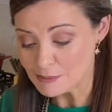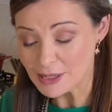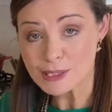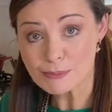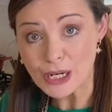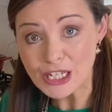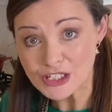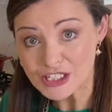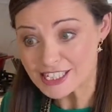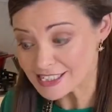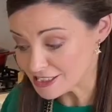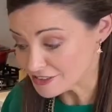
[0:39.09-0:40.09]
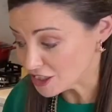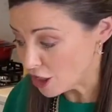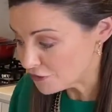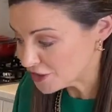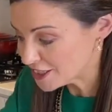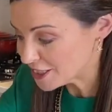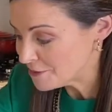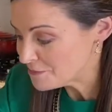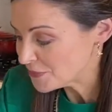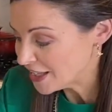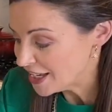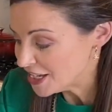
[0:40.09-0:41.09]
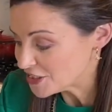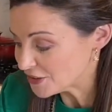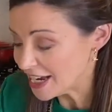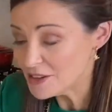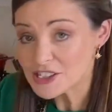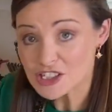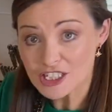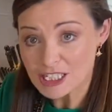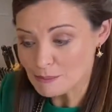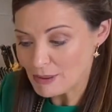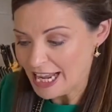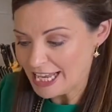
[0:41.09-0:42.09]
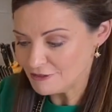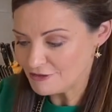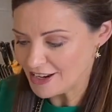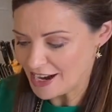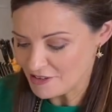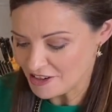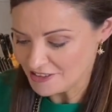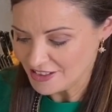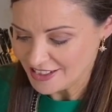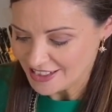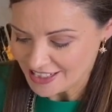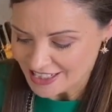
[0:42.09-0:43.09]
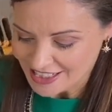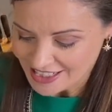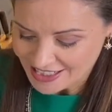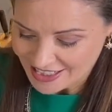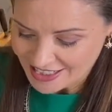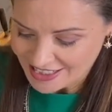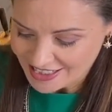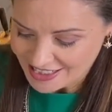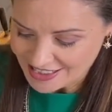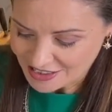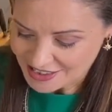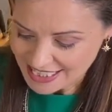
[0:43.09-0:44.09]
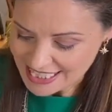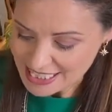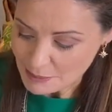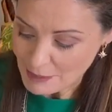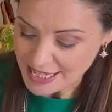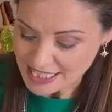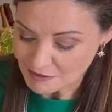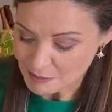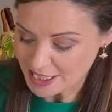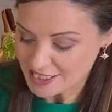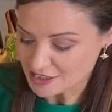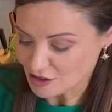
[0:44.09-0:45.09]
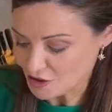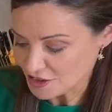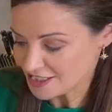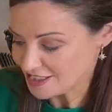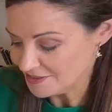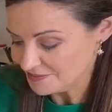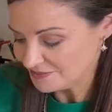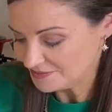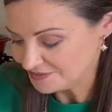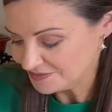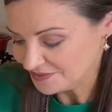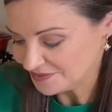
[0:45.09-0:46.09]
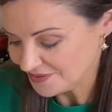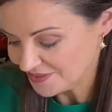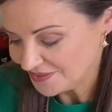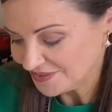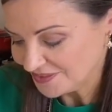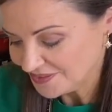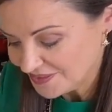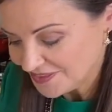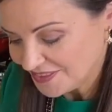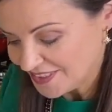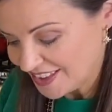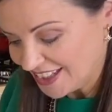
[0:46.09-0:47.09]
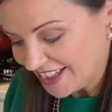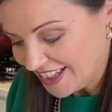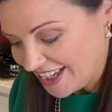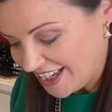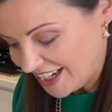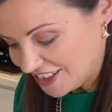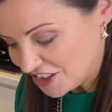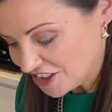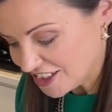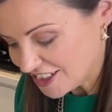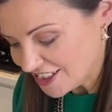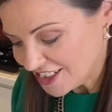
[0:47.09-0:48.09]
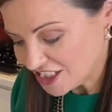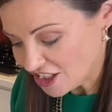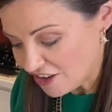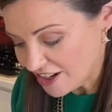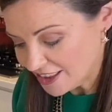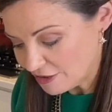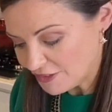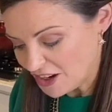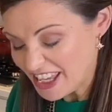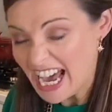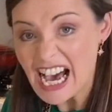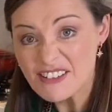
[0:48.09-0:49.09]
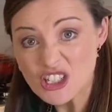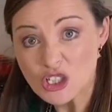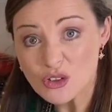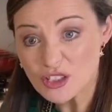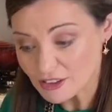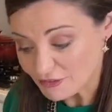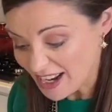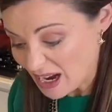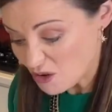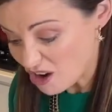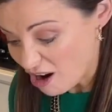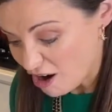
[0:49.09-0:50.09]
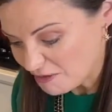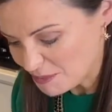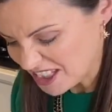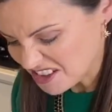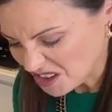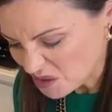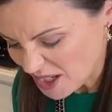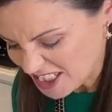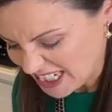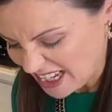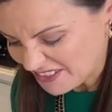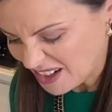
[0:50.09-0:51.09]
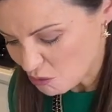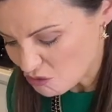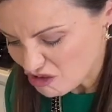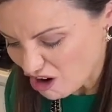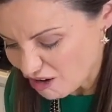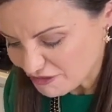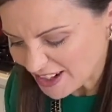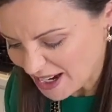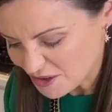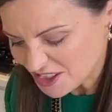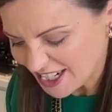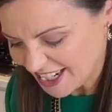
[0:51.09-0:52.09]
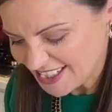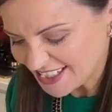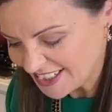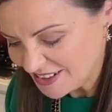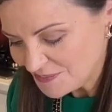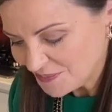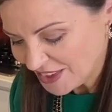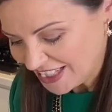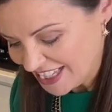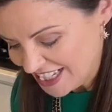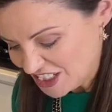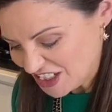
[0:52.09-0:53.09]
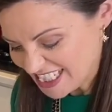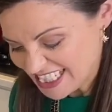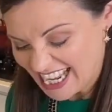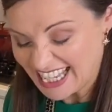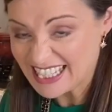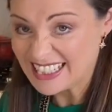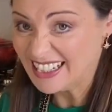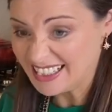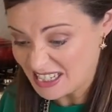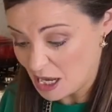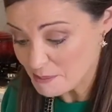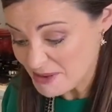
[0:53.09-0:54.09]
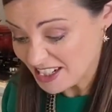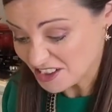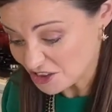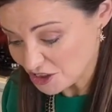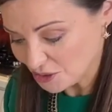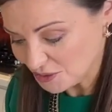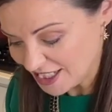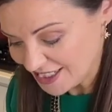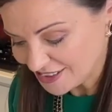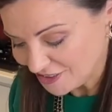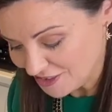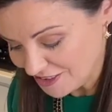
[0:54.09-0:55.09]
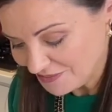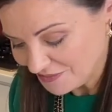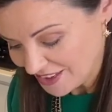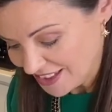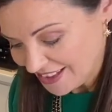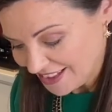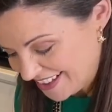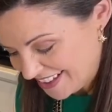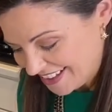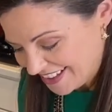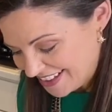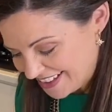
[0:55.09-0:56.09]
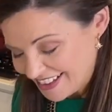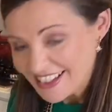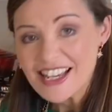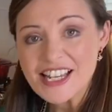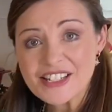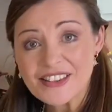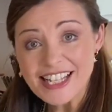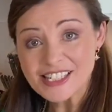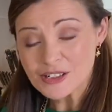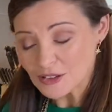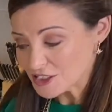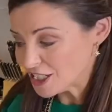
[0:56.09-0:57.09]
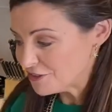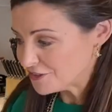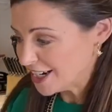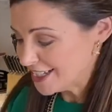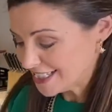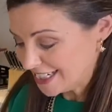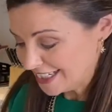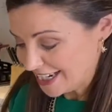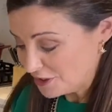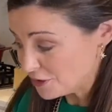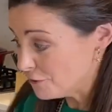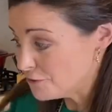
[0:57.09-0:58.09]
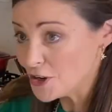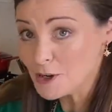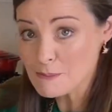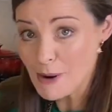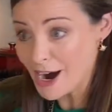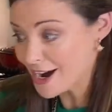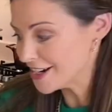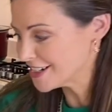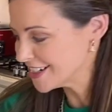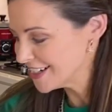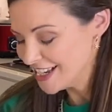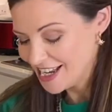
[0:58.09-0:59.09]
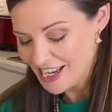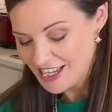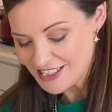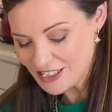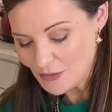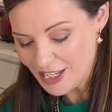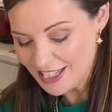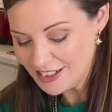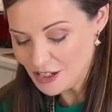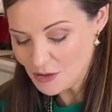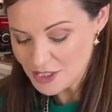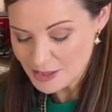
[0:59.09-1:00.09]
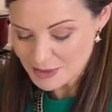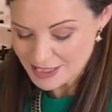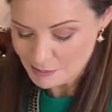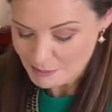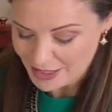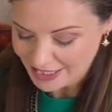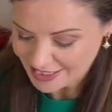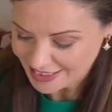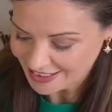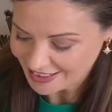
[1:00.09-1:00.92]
My spring onions have softened, so now it's just some plain flour. So this is the base of my sauce. I just stir in the flour. You have to cook the flour off because otherwise you'll have that raw flour taste. It doesn't take like a minute or two, that's all. So that's cooked off nicely now. The fun part. So in goes some milk.